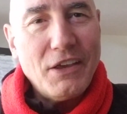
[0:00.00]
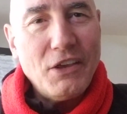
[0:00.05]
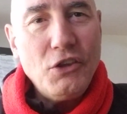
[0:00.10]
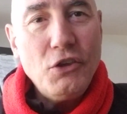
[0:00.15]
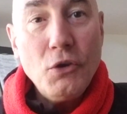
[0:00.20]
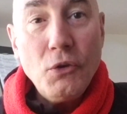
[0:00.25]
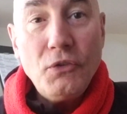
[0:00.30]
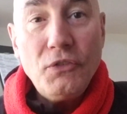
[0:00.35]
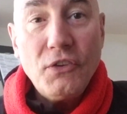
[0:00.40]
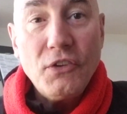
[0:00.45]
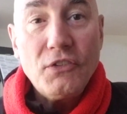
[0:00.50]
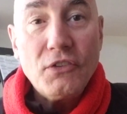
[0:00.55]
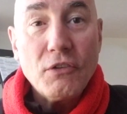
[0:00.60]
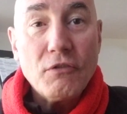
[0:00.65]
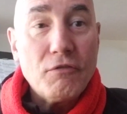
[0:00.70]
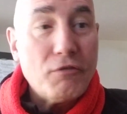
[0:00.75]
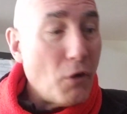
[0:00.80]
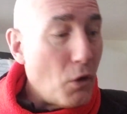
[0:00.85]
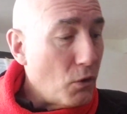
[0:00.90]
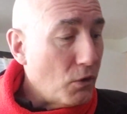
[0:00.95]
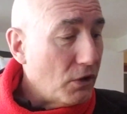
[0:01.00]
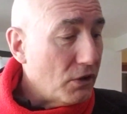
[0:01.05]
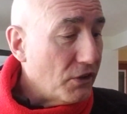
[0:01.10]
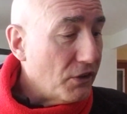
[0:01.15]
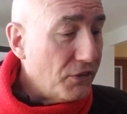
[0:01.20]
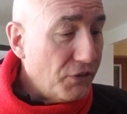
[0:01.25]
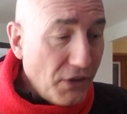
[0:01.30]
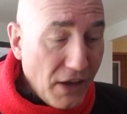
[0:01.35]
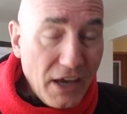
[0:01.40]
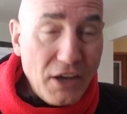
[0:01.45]
uses of
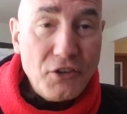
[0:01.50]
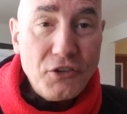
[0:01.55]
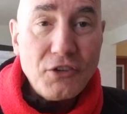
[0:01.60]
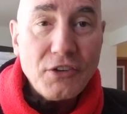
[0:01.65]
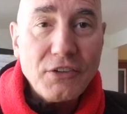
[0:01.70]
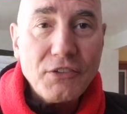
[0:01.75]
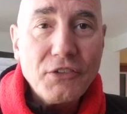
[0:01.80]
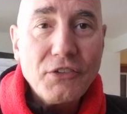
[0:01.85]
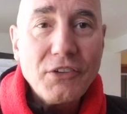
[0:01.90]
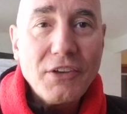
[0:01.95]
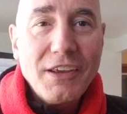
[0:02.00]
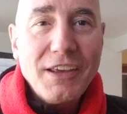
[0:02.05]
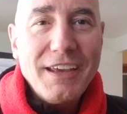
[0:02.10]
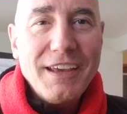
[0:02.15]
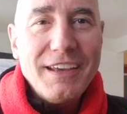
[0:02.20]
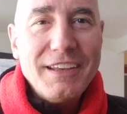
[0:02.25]
vocalizations